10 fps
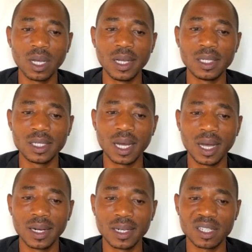and
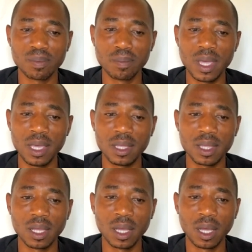uh, Elder Smith
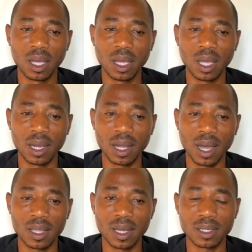and
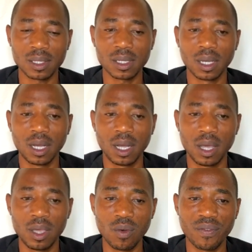others,
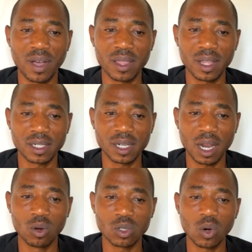you find that
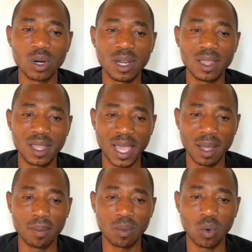uh, not only
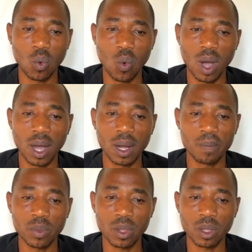them were
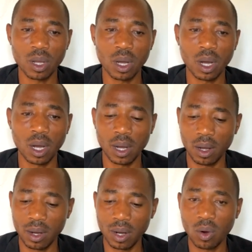uh,
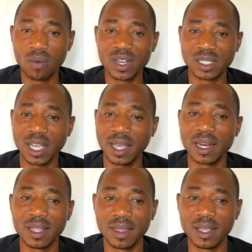
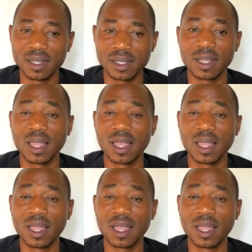overtaken in this